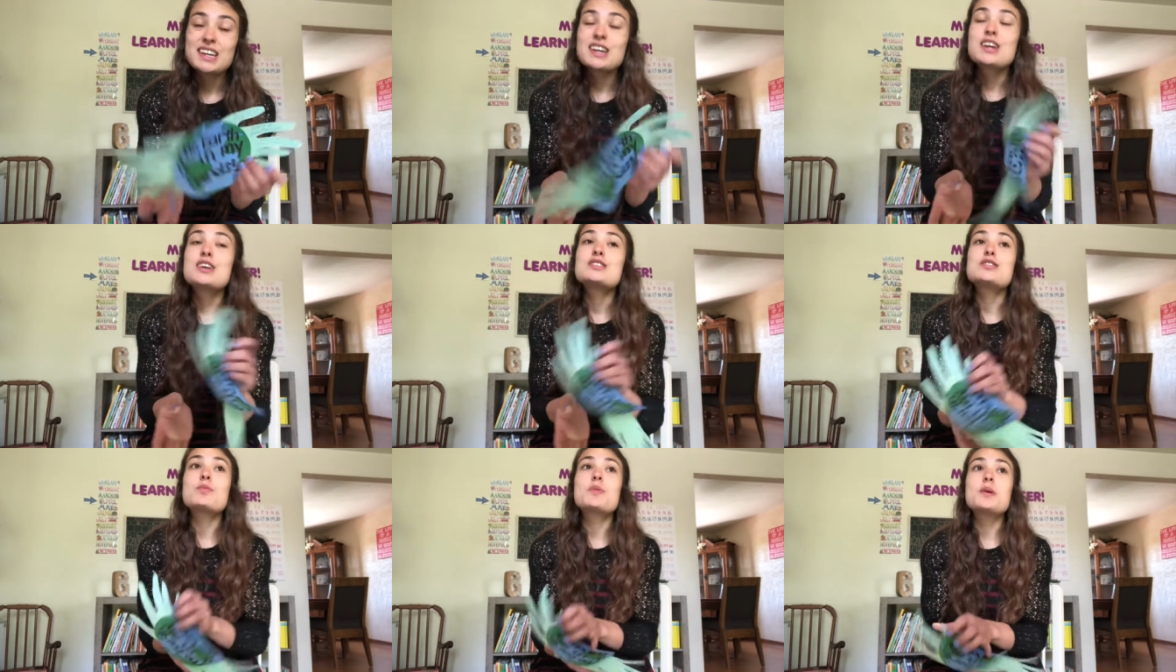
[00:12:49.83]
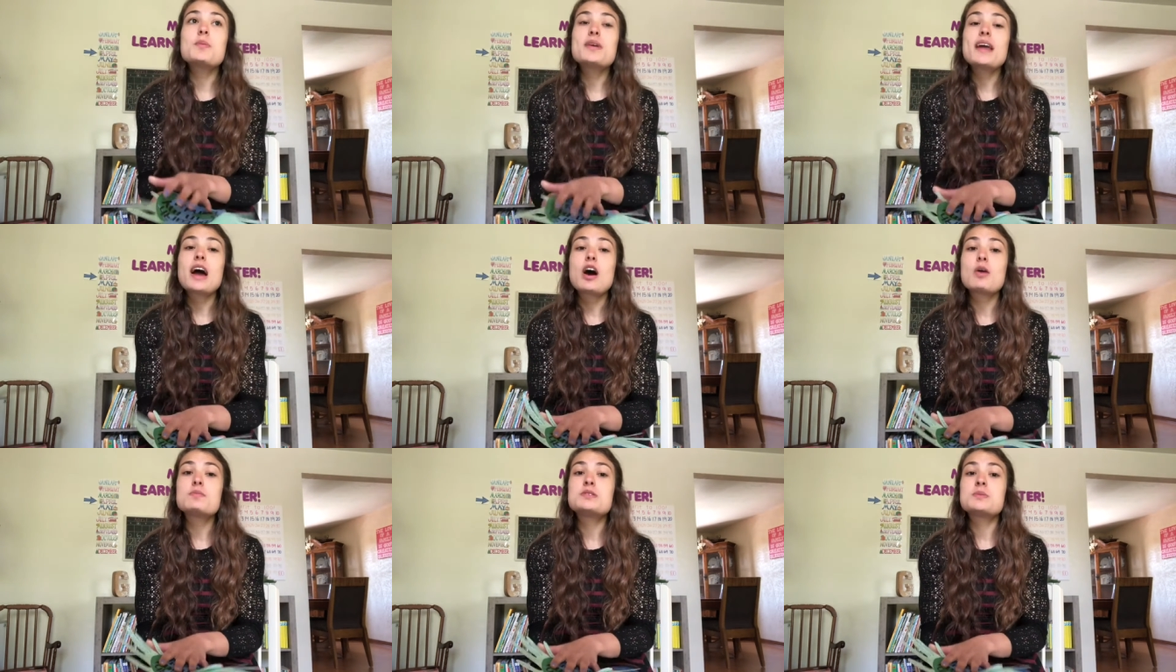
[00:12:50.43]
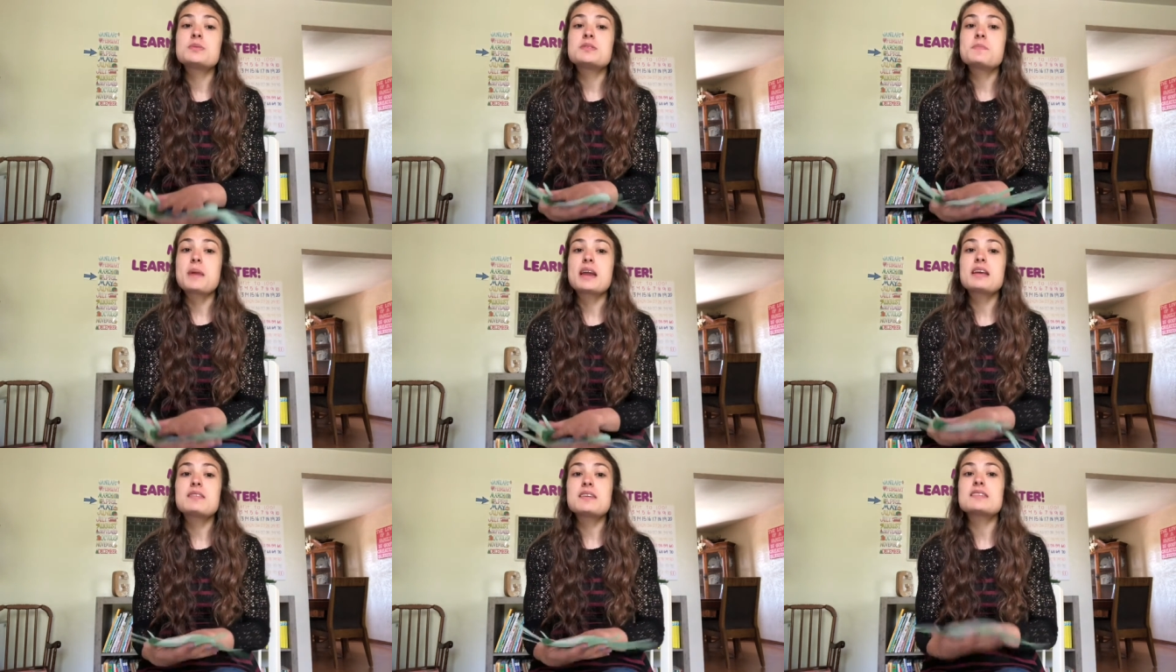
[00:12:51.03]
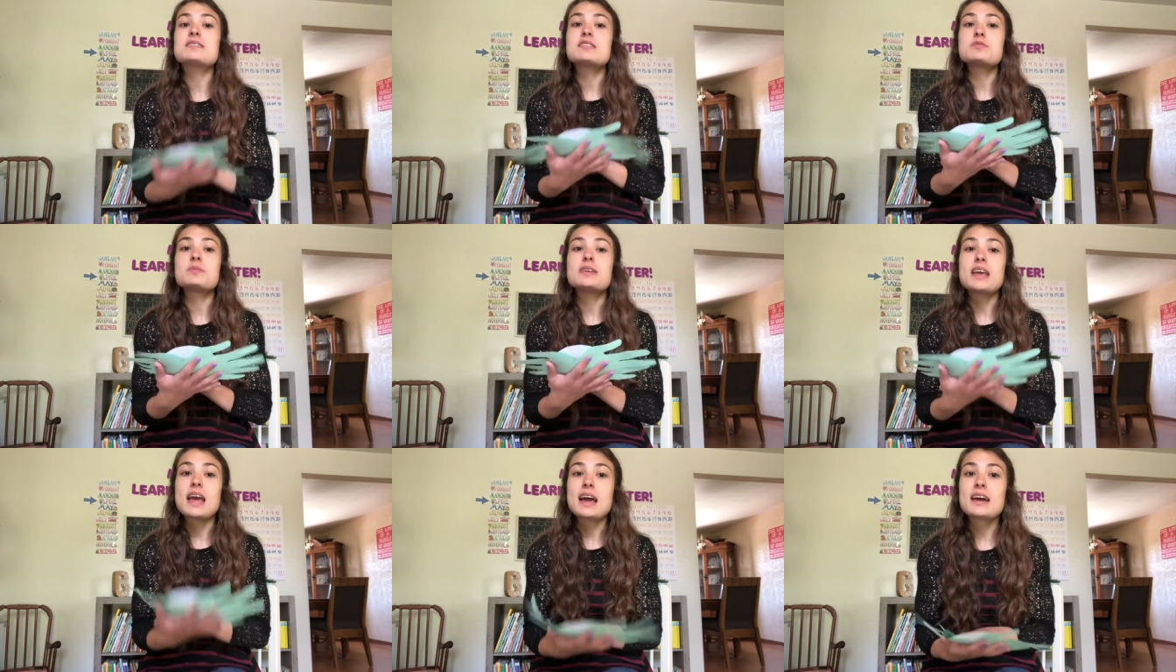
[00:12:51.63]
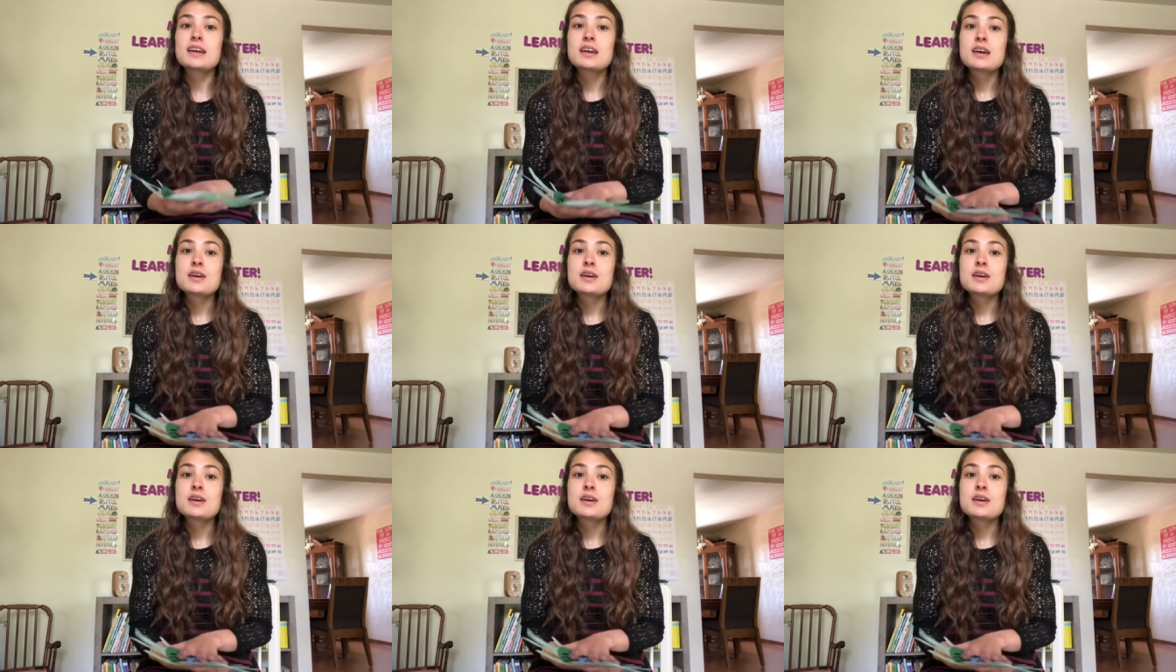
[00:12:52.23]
So we want to help do as many things as we can.